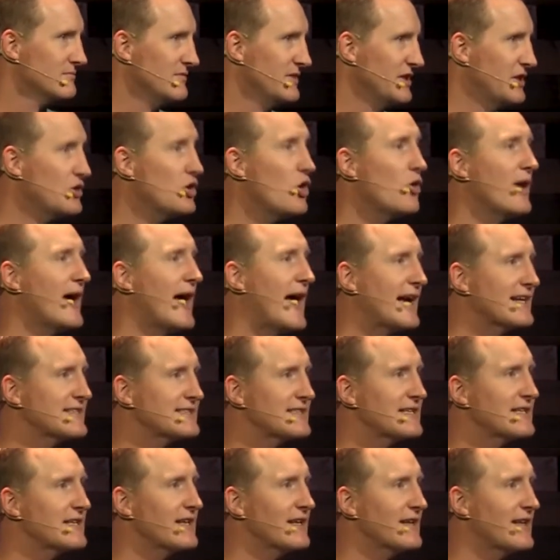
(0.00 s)
You don't
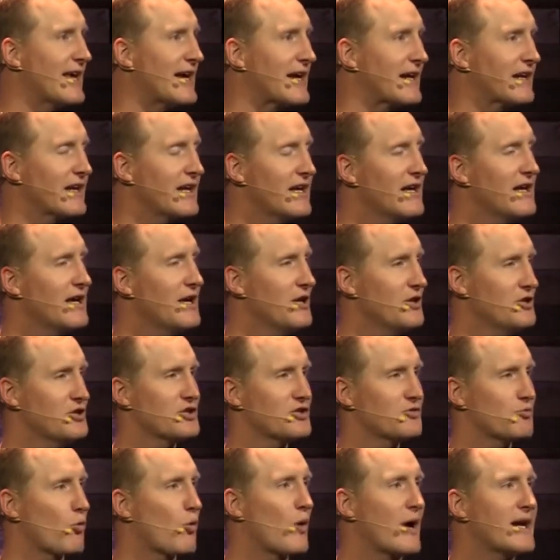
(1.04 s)
accidentally like
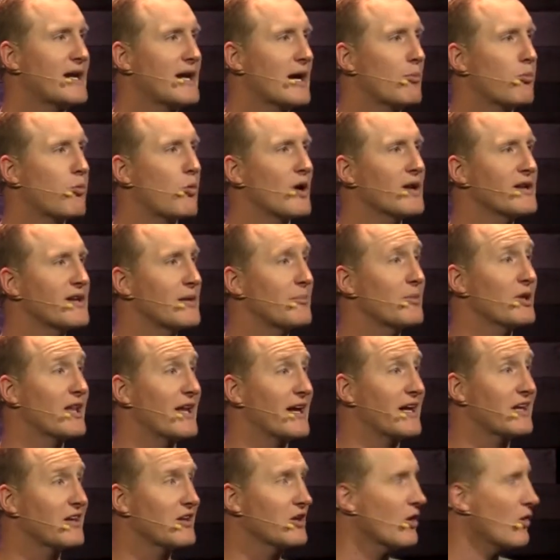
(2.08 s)
just wake up one day and be
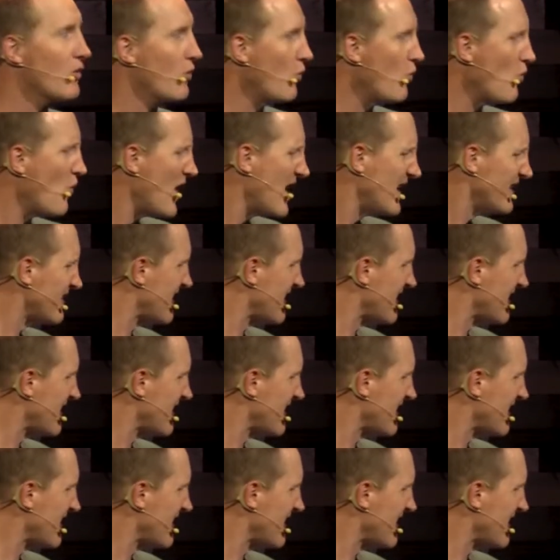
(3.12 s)
like, what